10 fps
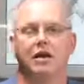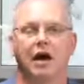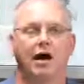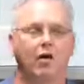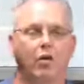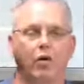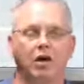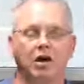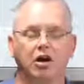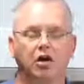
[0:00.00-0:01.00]
I want to
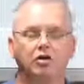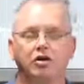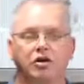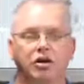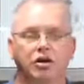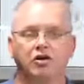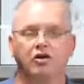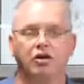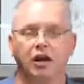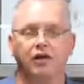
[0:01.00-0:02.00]
encourage you to
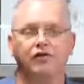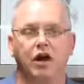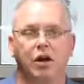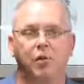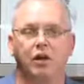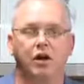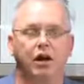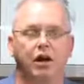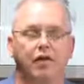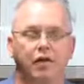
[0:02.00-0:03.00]
just lift up
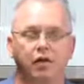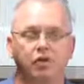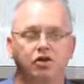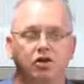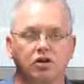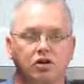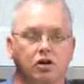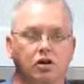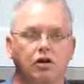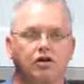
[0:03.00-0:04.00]
uh, those
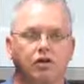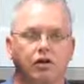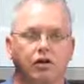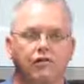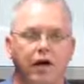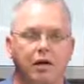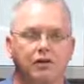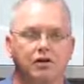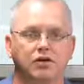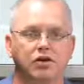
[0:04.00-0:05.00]
concerns, the, the,
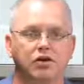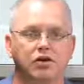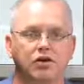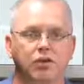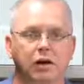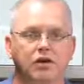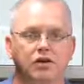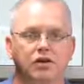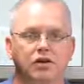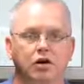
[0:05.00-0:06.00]
families, the
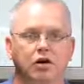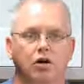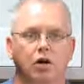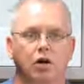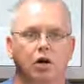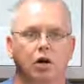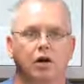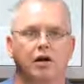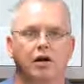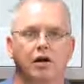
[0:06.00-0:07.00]
situations that are going
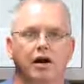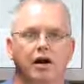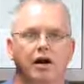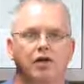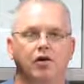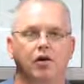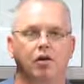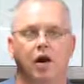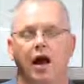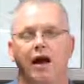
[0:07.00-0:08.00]
on uh, in your
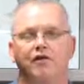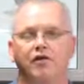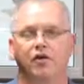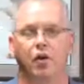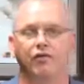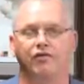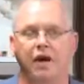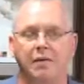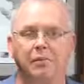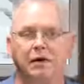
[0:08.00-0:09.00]
own life, in your own
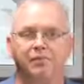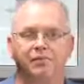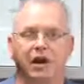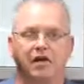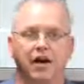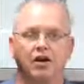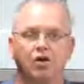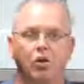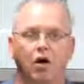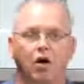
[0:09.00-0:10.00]
family uh, that
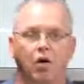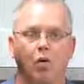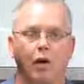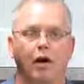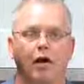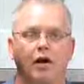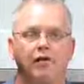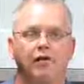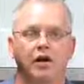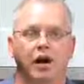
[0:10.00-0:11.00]
you are aware
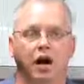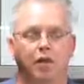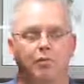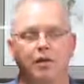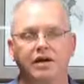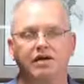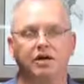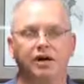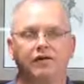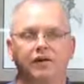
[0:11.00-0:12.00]
of, uh, please
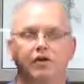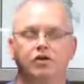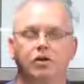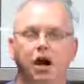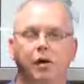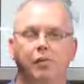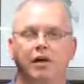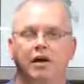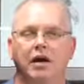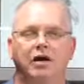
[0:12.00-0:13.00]
lift those up
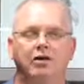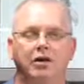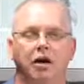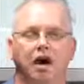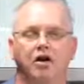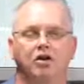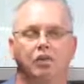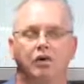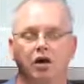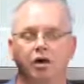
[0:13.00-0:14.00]
uh, to God as
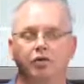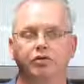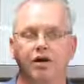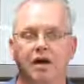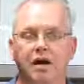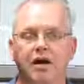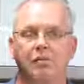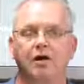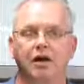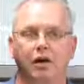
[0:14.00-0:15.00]
we go to
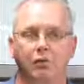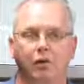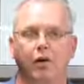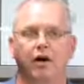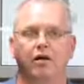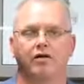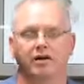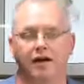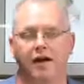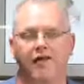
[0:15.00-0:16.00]
Him in prayer
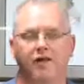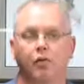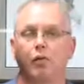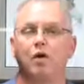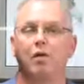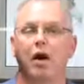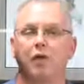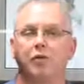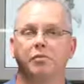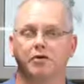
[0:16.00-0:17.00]
together. Will you bow
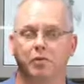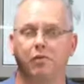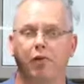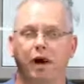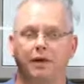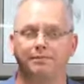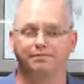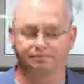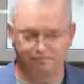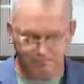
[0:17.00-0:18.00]
with me as we pray?
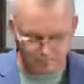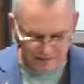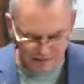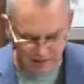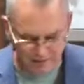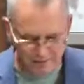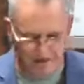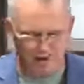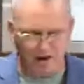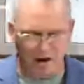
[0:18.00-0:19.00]

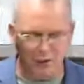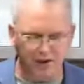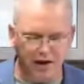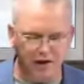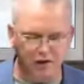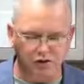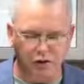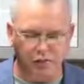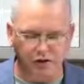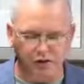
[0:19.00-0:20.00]
Father God, we thank you so
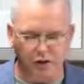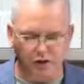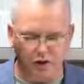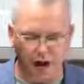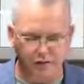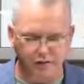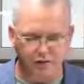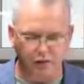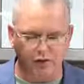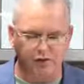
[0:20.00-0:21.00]
much for your love and
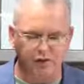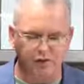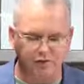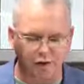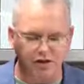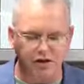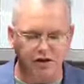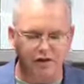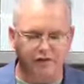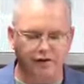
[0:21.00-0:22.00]
for your tender mercy.
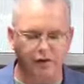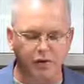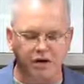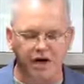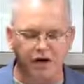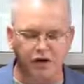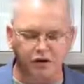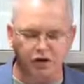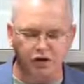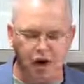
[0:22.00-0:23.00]
Father, we thank you
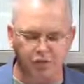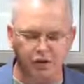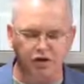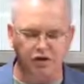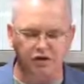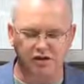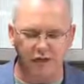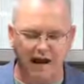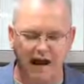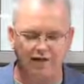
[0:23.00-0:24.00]
for this opportunity
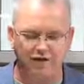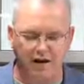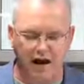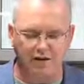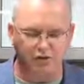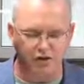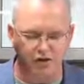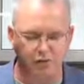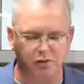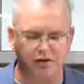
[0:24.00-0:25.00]
we have tonight to
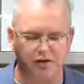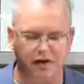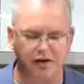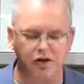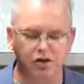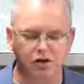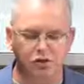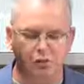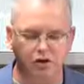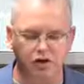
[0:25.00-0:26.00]
assemble together, to
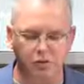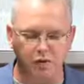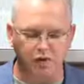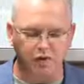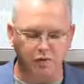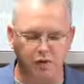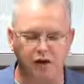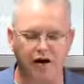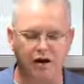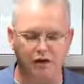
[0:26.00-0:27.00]
worship you in
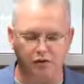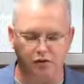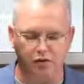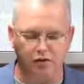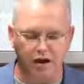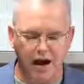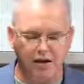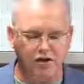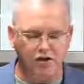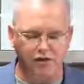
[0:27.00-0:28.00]
spirit and in truth,
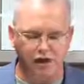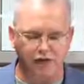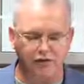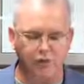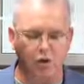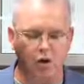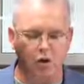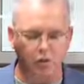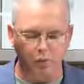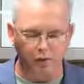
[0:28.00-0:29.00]
and to study from your
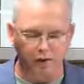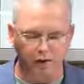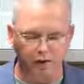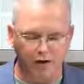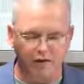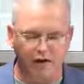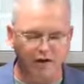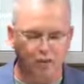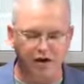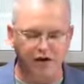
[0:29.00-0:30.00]
holy word.
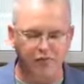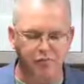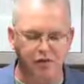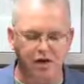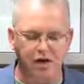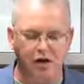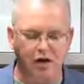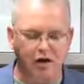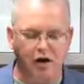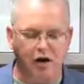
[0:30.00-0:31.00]
Father, we have many
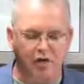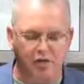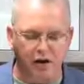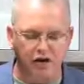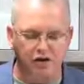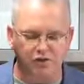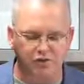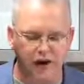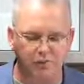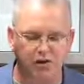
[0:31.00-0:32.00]
uh, friends and
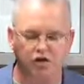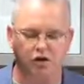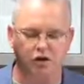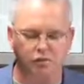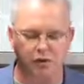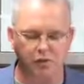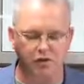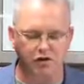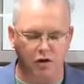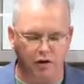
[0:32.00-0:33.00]
family, church
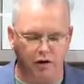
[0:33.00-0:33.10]
members on